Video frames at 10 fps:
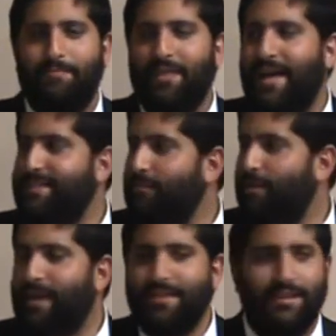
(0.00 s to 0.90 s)
That's where
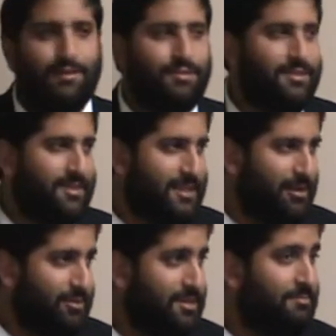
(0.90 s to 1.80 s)
we got the number six
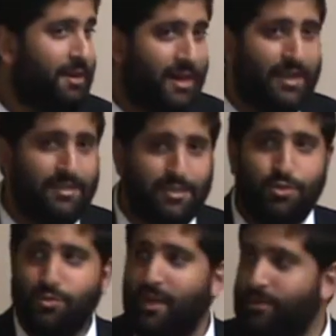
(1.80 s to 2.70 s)
hours. And Maran in the
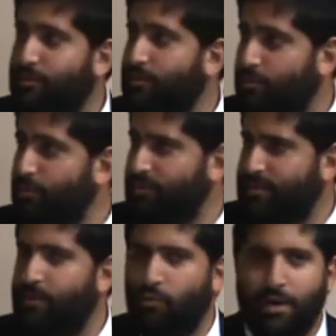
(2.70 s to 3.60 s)
Shulchan Aruch rules
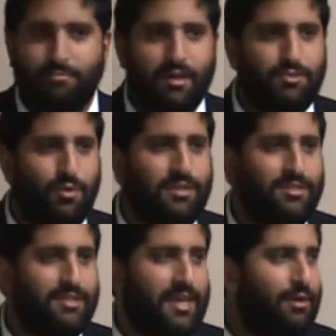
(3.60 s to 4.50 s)
that one must wait
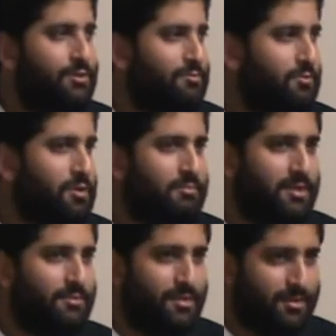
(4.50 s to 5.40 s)
six hours between
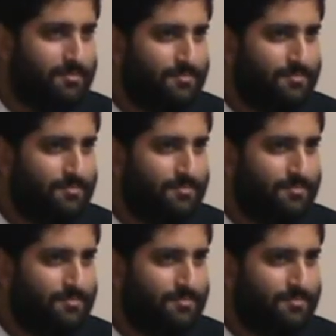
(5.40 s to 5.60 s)
meat and milk.